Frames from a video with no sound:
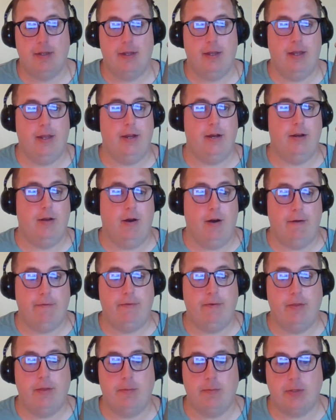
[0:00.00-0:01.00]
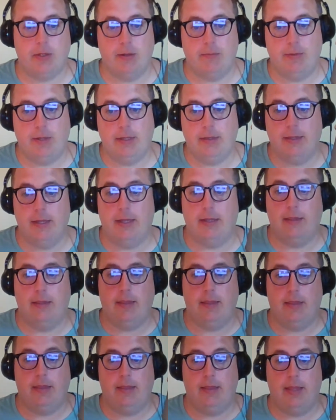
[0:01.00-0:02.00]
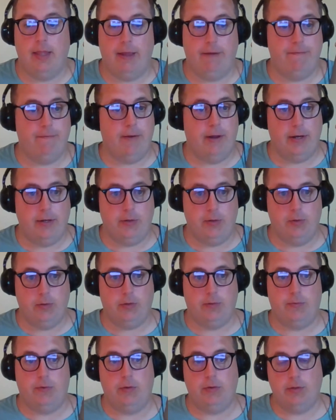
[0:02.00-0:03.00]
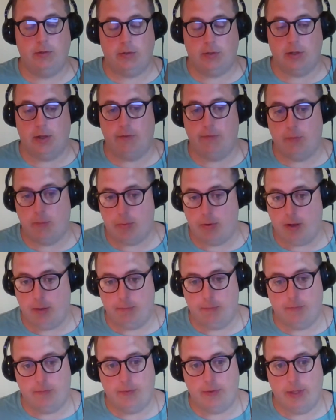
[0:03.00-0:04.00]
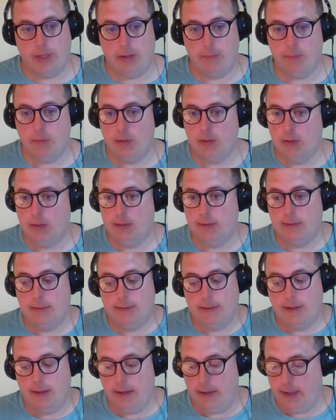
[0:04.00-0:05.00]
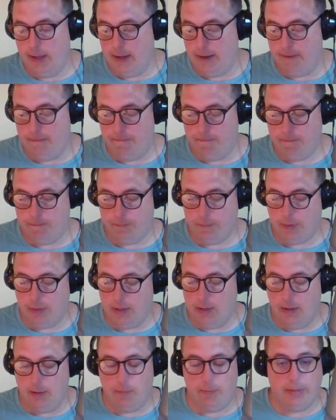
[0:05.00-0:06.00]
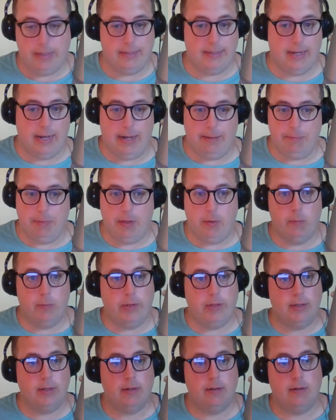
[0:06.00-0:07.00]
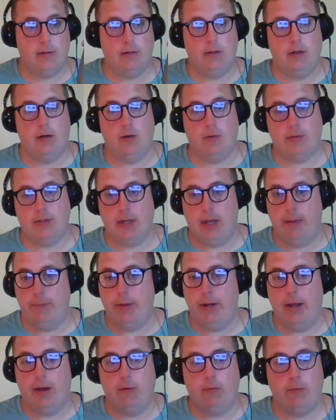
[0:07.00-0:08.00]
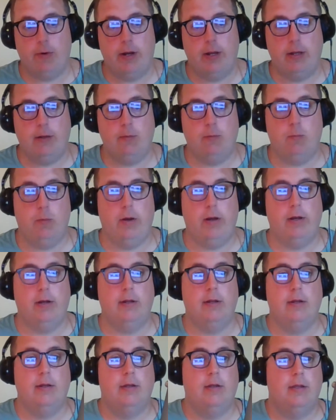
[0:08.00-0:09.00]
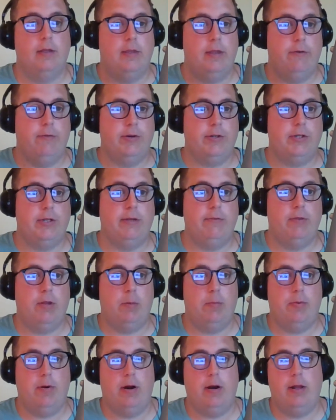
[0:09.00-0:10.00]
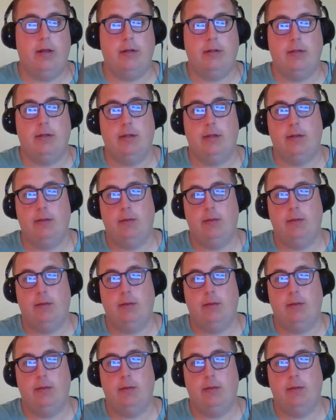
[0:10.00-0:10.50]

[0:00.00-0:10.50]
and offer them something that they find useful, solve a problem for them. Again, be timely with it, time it out right when they receive their product.